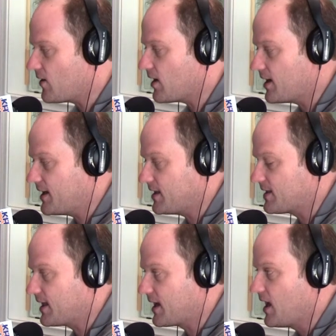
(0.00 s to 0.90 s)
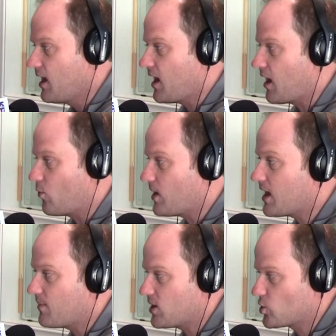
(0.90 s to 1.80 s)
area on anything, uh, we
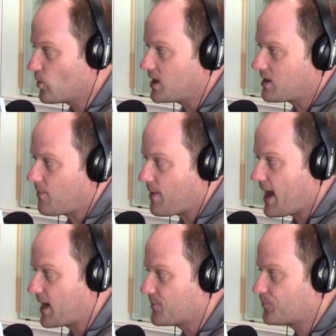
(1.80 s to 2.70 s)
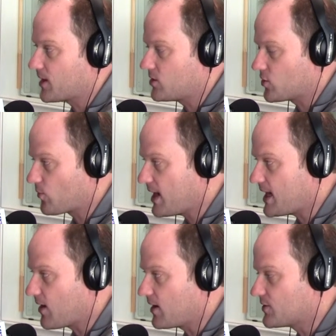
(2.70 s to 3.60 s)
got to make sure we get that back into the
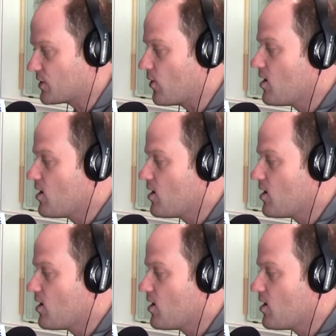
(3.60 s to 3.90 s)
right area. So